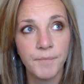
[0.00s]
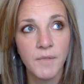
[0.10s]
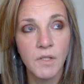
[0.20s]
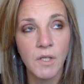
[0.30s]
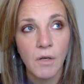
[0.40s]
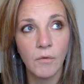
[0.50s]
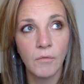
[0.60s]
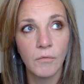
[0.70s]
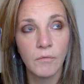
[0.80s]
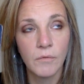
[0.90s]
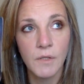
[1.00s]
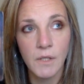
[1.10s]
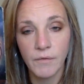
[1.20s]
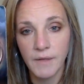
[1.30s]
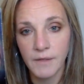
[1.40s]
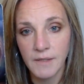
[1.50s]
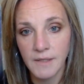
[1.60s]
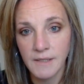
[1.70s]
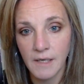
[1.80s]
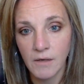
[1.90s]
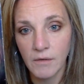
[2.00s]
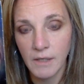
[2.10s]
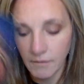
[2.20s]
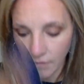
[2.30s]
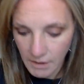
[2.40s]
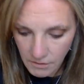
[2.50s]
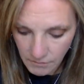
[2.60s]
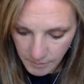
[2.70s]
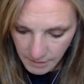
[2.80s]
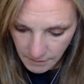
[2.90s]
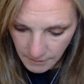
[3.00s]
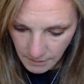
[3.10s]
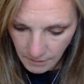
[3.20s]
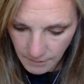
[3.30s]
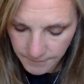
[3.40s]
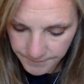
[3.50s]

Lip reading: So there's a cycle getting ready to repeat here.